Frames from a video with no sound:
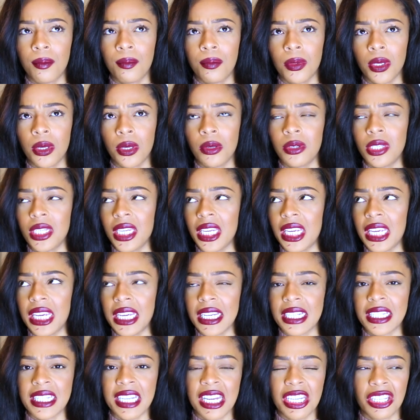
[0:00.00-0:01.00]
beauty
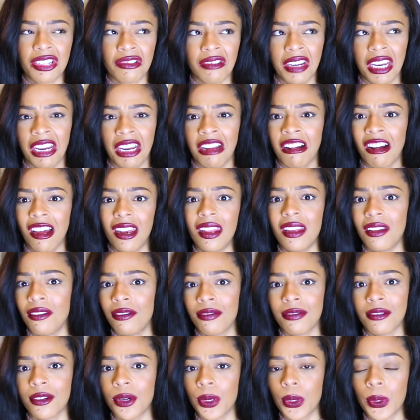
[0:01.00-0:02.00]
accessory kind
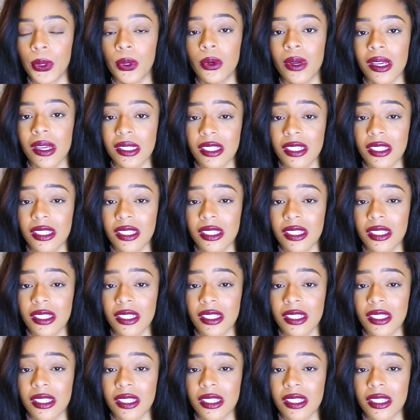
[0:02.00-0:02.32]
of haul,